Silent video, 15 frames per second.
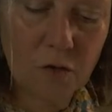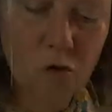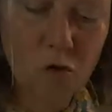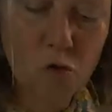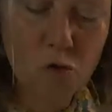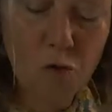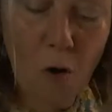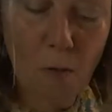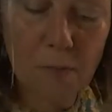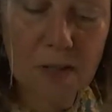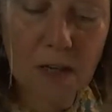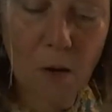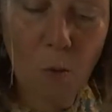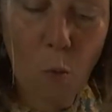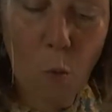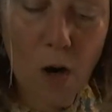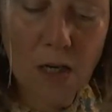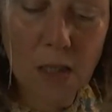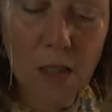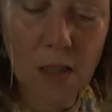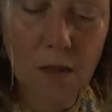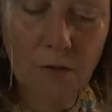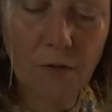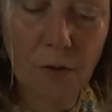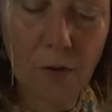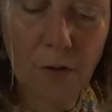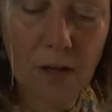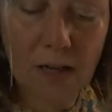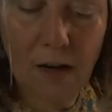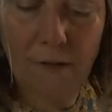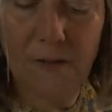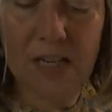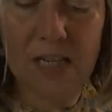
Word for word: dropped a wonderful little